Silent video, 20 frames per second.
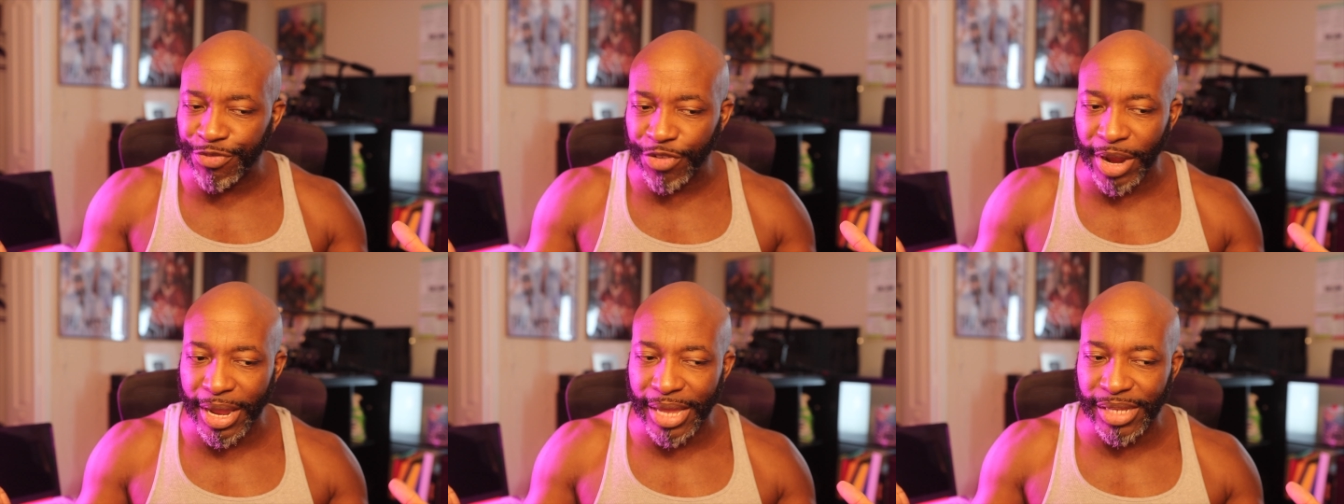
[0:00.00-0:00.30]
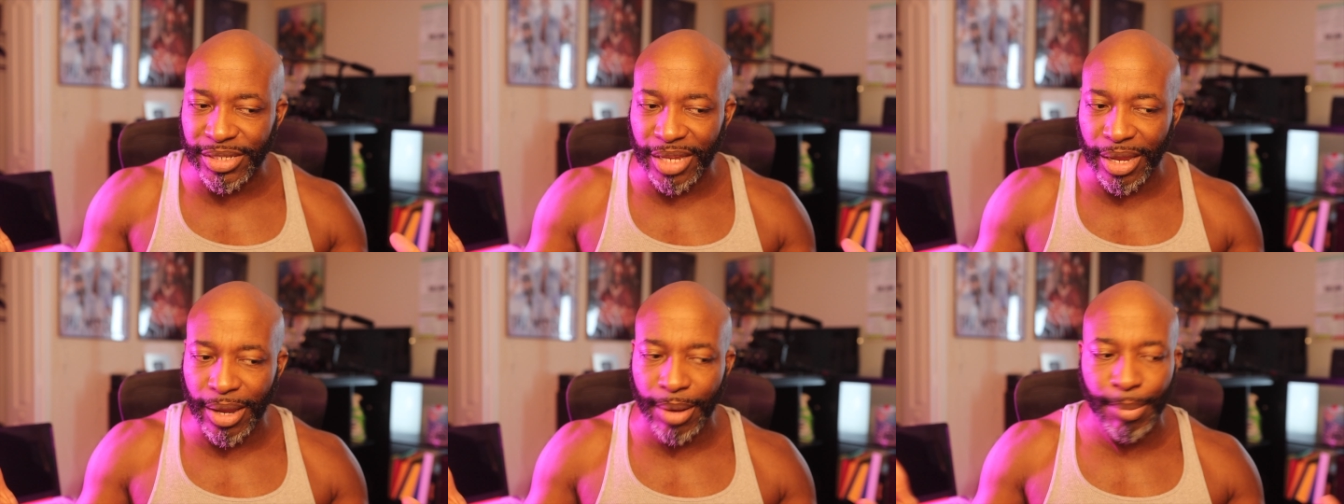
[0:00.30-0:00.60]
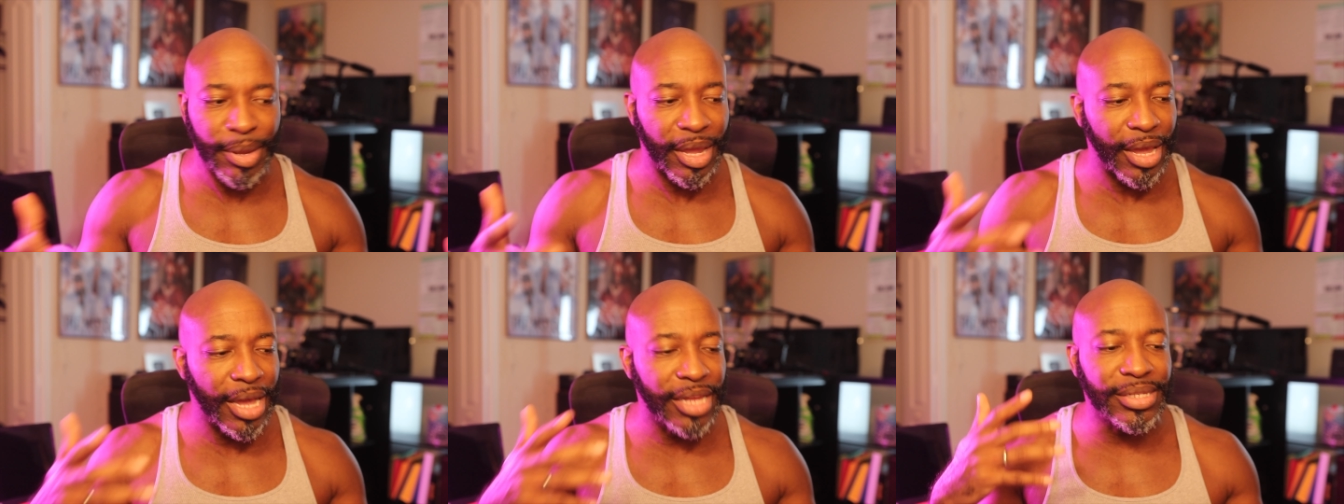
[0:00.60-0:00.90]
for Izzy
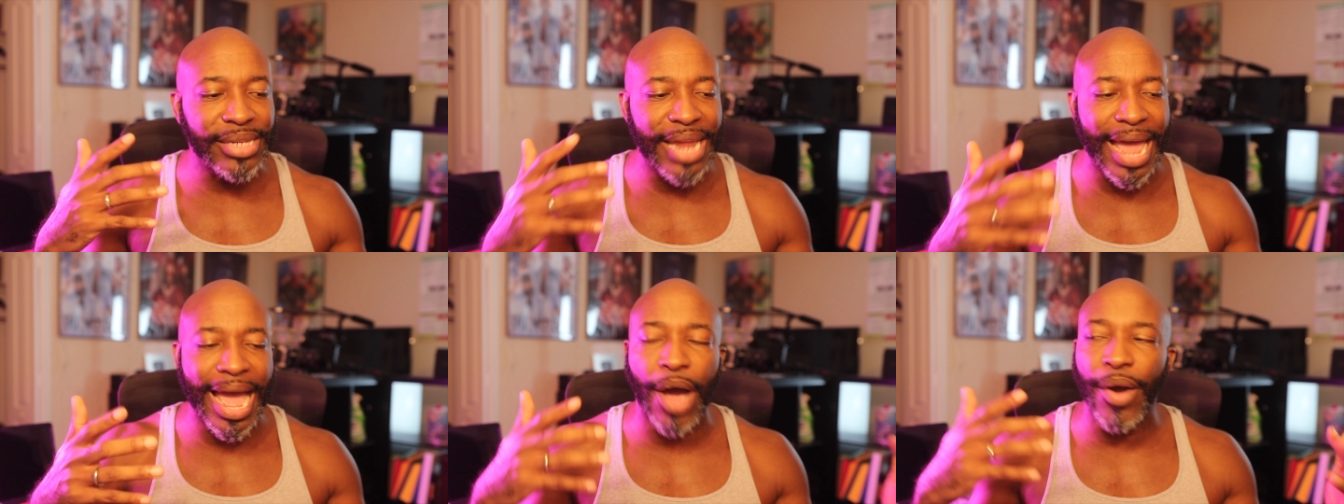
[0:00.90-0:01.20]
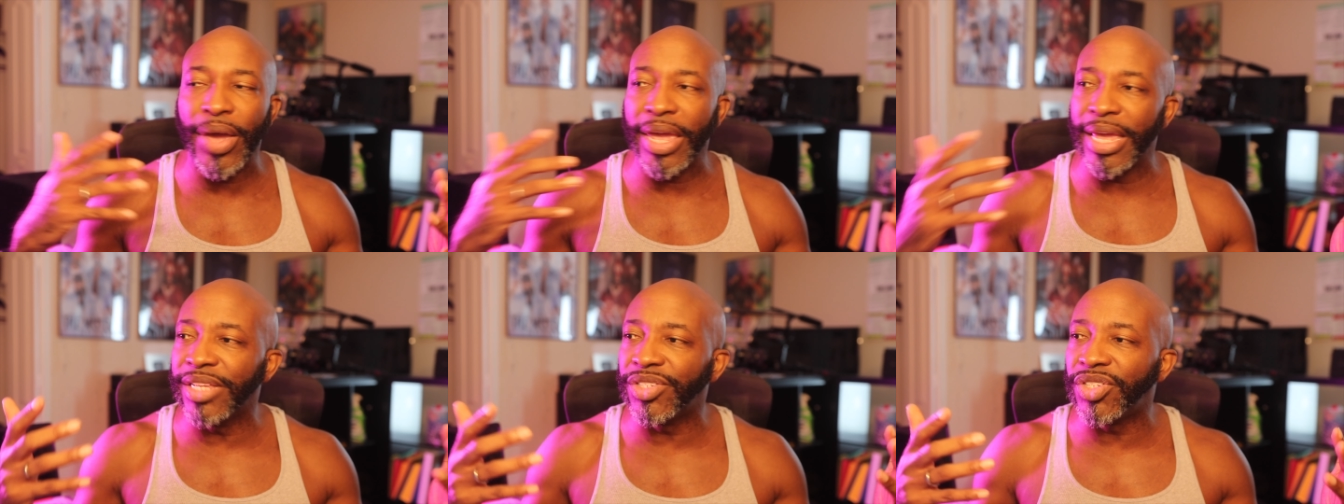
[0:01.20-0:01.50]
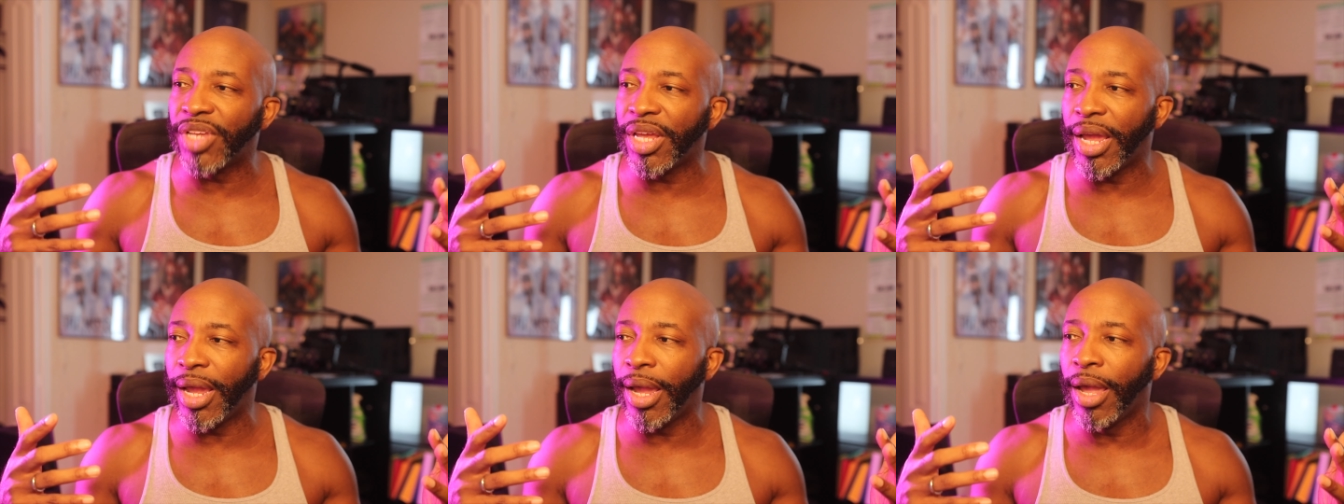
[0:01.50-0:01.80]
because now
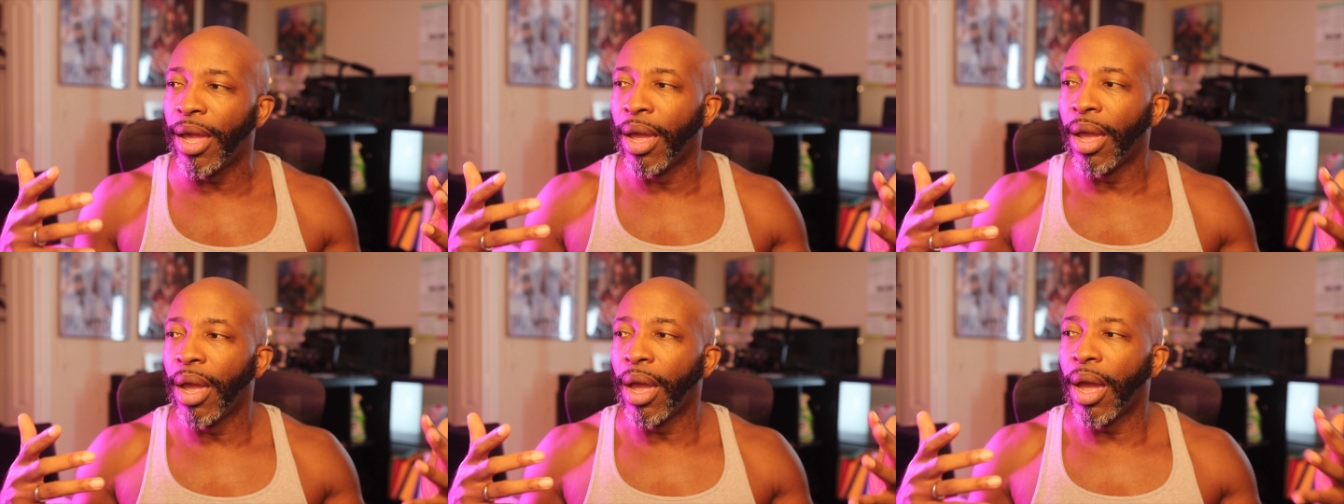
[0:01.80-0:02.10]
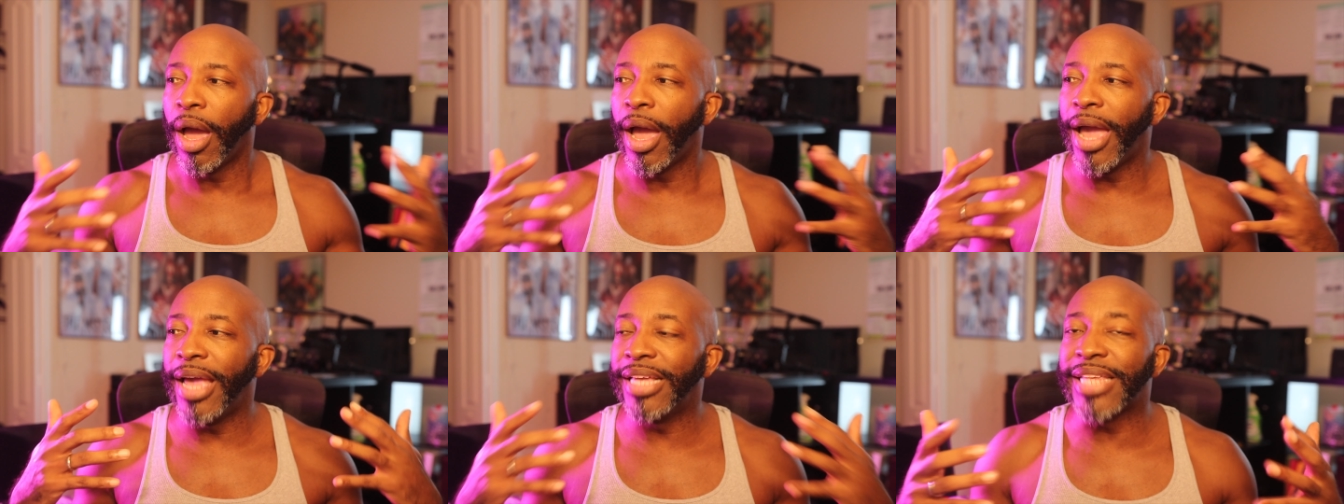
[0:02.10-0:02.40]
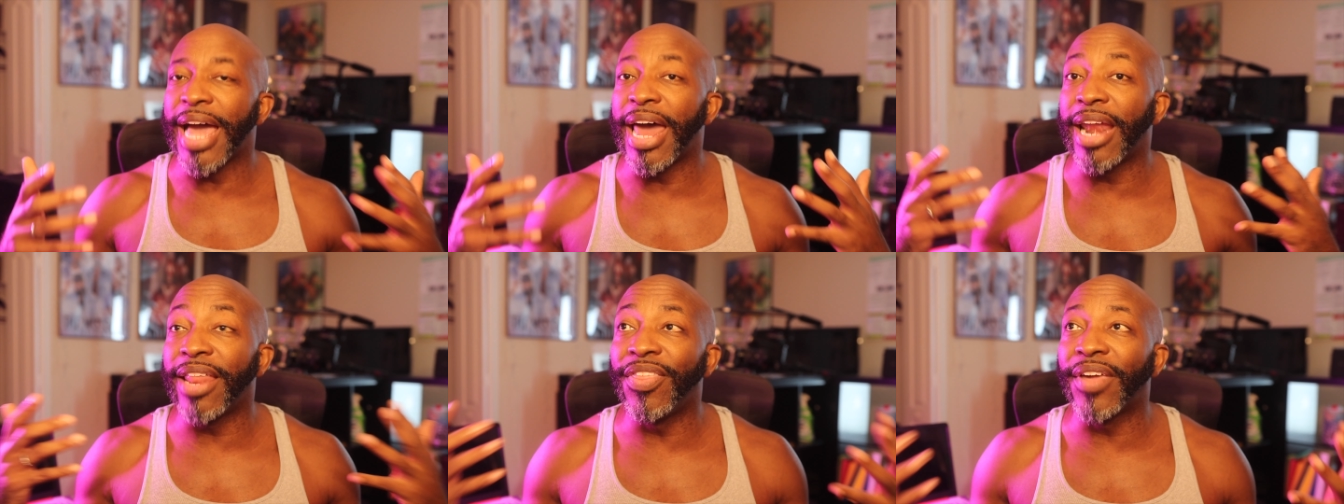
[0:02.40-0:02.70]
Izzy is
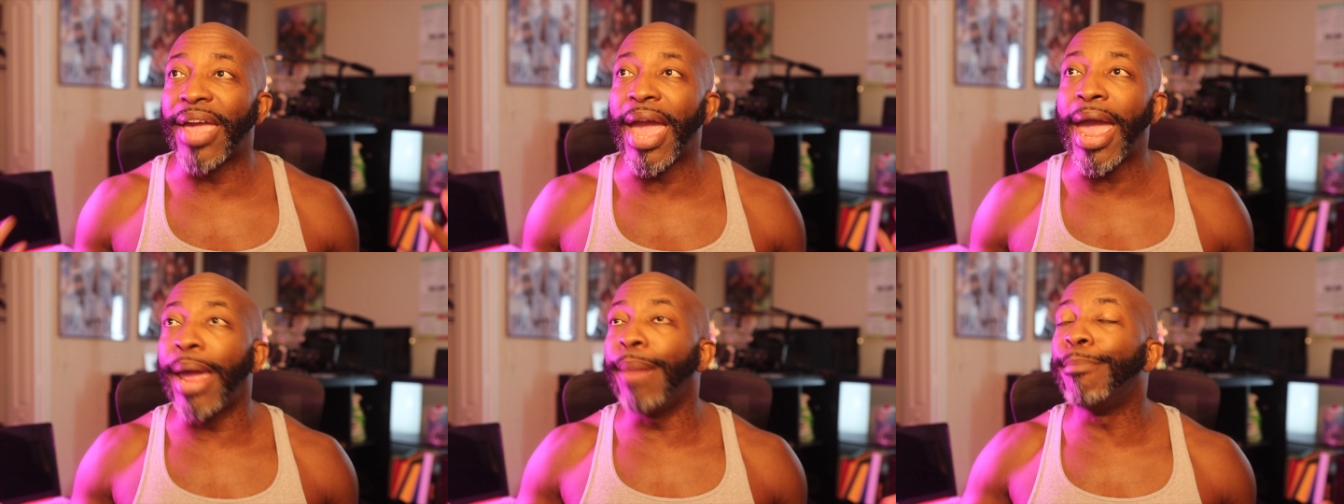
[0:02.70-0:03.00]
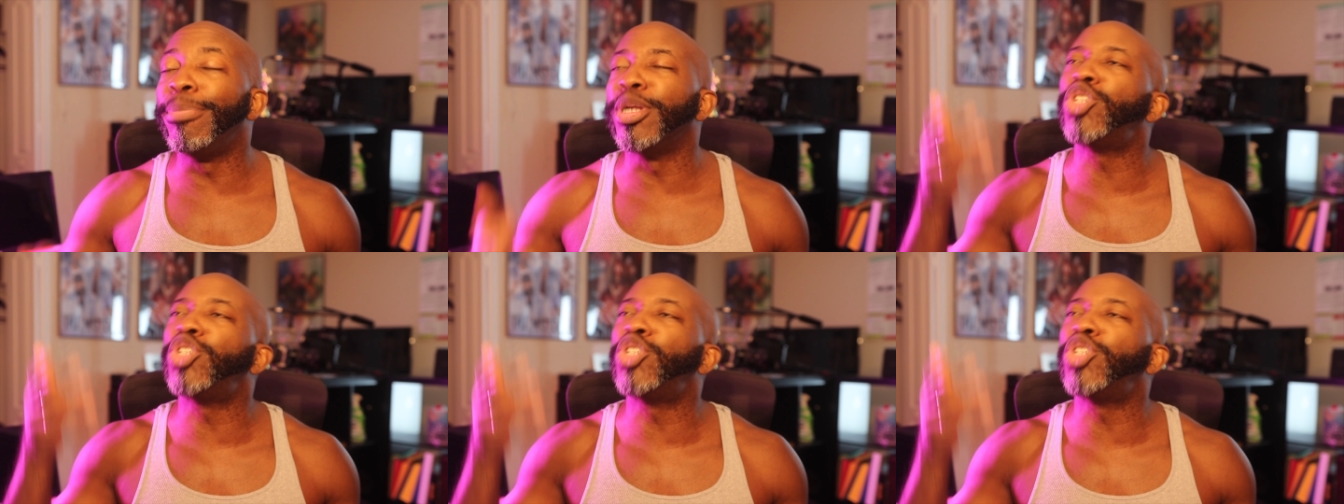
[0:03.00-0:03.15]
out of the game.